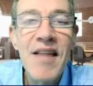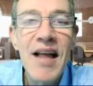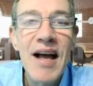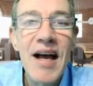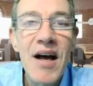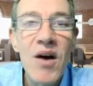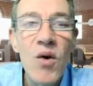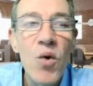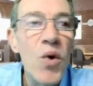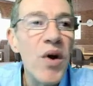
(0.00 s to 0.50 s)

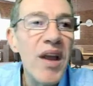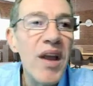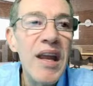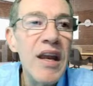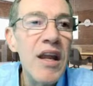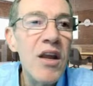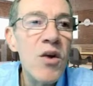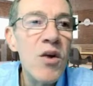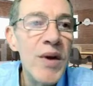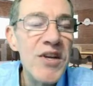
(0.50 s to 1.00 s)
or
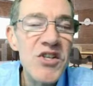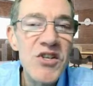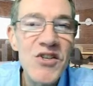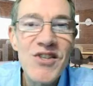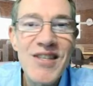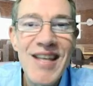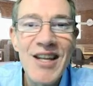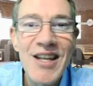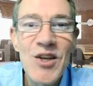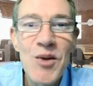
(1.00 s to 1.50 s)
any
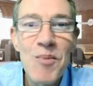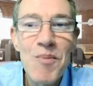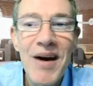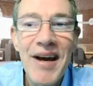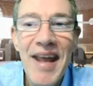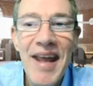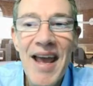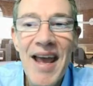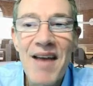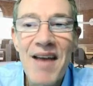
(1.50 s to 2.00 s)
questions that you
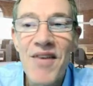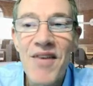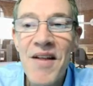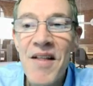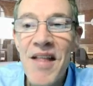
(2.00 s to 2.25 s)
might have.